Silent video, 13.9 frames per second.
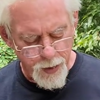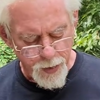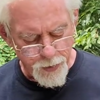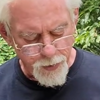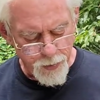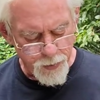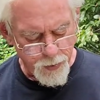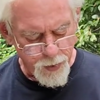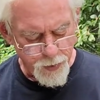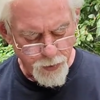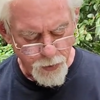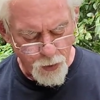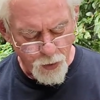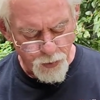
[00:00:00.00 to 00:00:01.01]

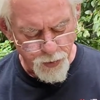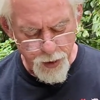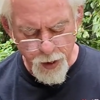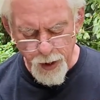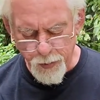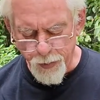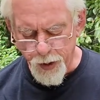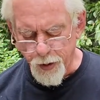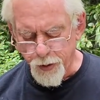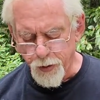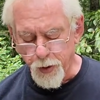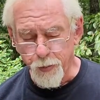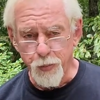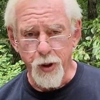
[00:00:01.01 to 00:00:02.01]
it's over tight, because
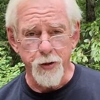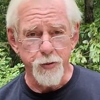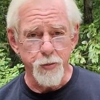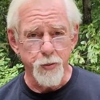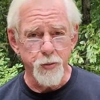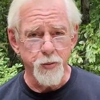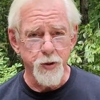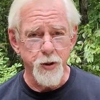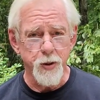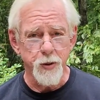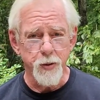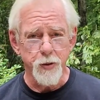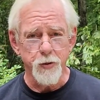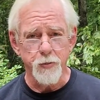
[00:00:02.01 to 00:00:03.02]
you can break screws,
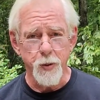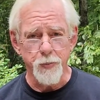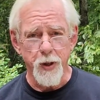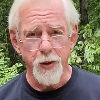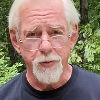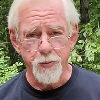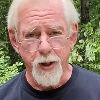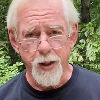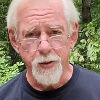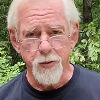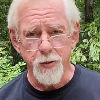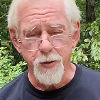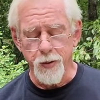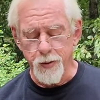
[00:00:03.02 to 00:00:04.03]
you can strip out
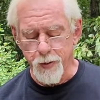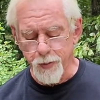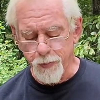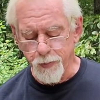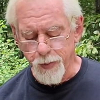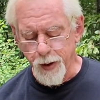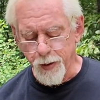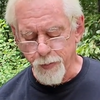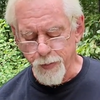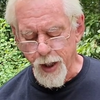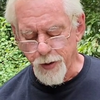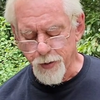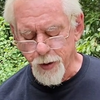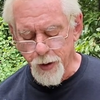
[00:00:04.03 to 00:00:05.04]
threads, you can make a
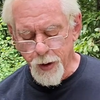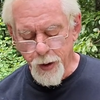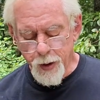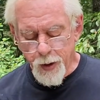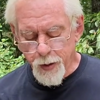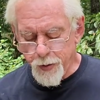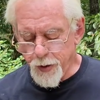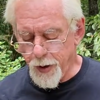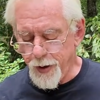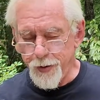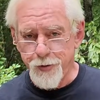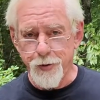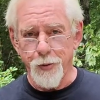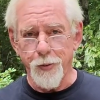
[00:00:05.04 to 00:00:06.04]
mess.
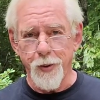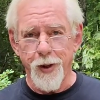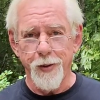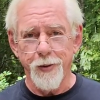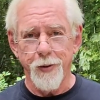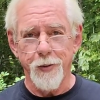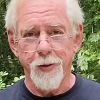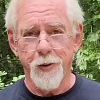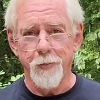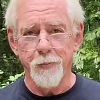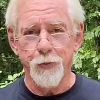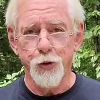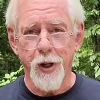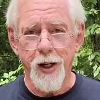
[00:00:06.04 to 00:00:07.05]
So
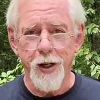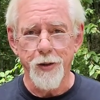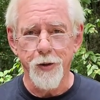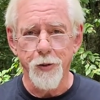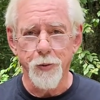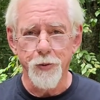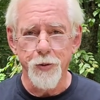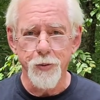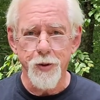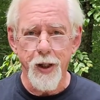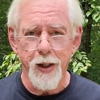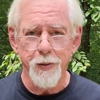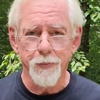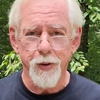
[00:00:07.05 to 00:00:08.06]
try not to go too
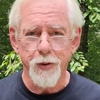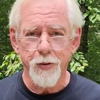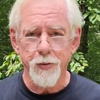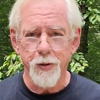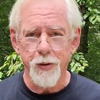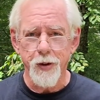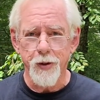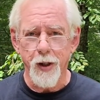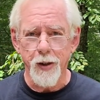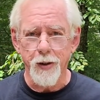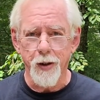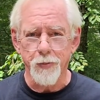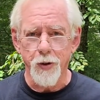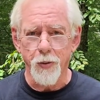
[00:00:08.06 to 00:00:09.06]
tight, but certainly tight
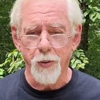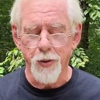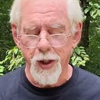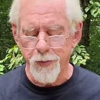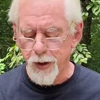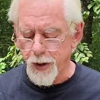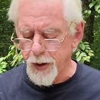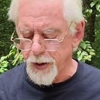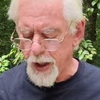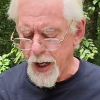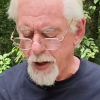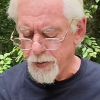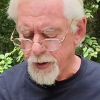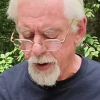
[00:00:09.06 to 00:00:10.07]
enough to hold everything
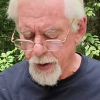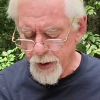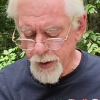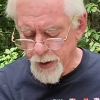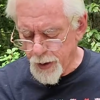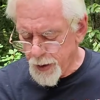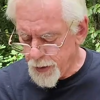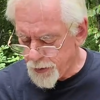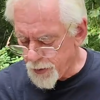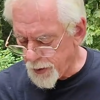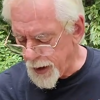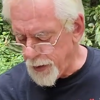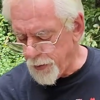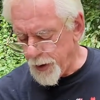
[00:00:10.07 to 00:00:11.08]
down.
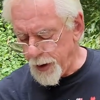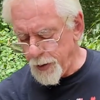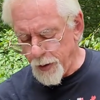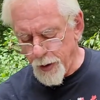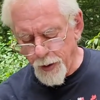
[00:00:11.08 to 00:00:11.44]
So anyway,